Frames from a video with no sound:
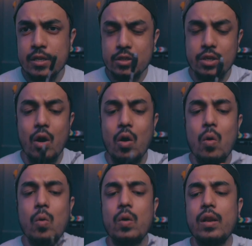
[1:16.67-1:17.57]
So
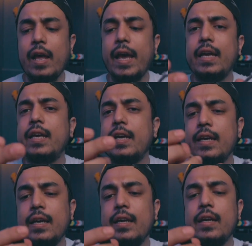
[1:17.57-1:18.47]
like
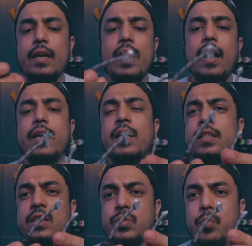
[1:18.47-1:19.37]
I
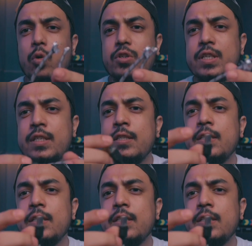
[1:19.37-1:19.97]
cut this portion,